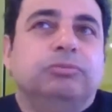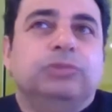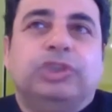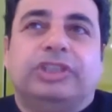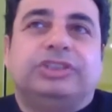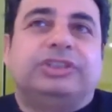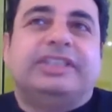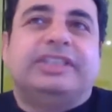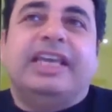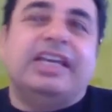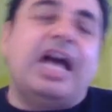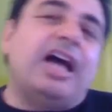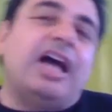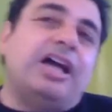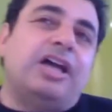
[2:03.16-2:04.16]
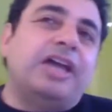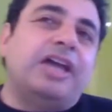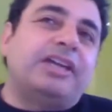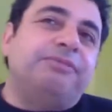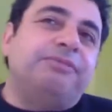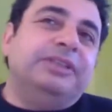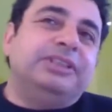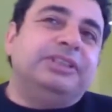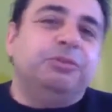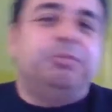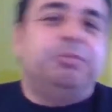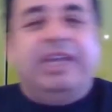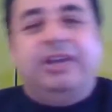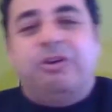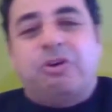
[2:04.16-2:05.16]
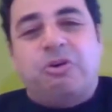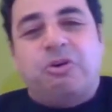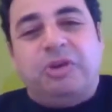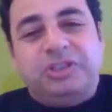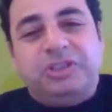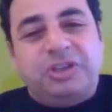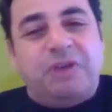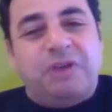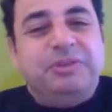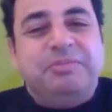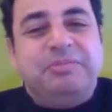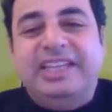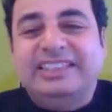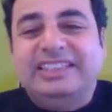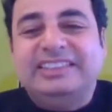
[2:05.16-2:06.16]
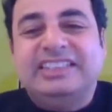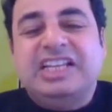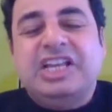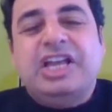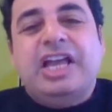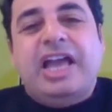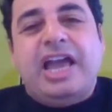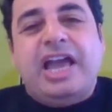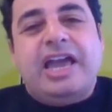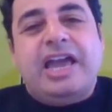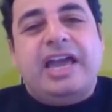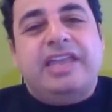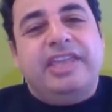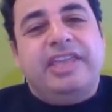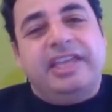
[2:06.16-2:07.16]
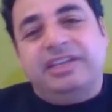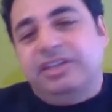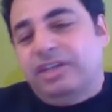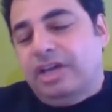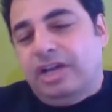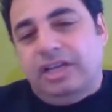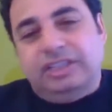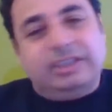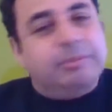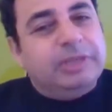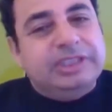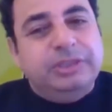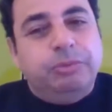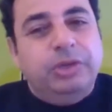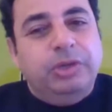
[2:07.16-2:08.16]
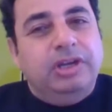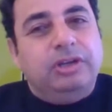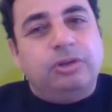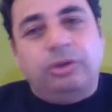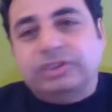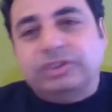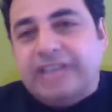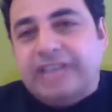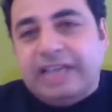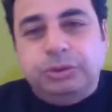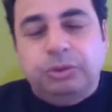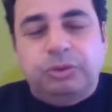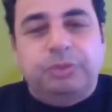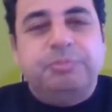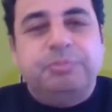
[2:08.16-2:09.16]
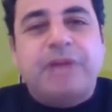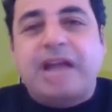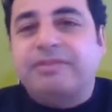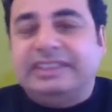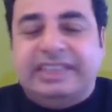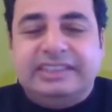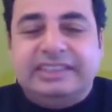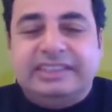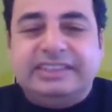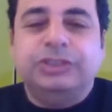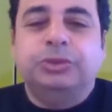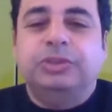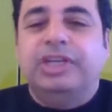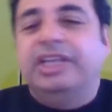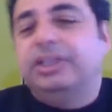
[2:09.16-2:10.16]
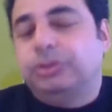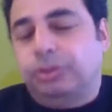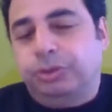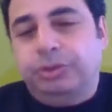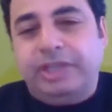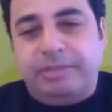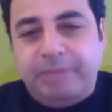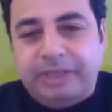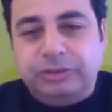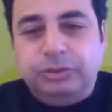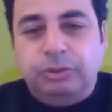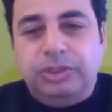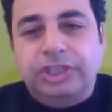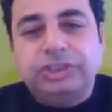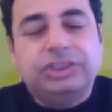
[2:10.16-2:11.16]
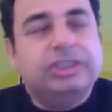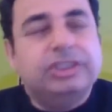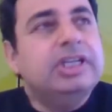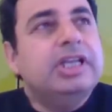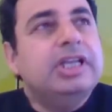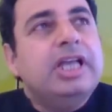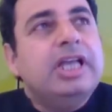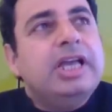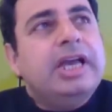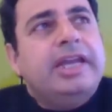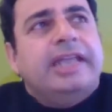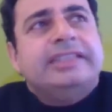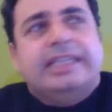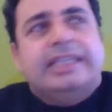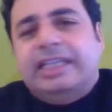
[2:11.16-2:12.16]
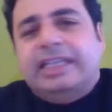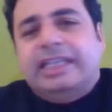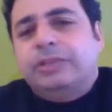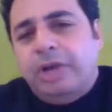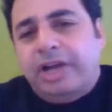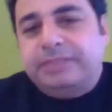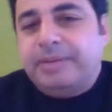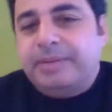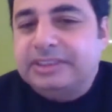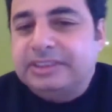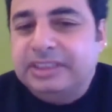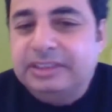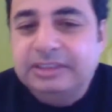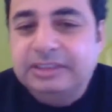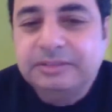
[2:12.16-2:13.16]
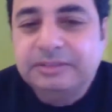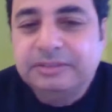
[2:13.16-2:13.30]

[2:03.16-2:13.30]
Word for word: just say ah, un café s'il vous plaît, or one coffee please. And then uh, somebody will contact you in private and send you the link so you can make the donation. And as I said, we are expecting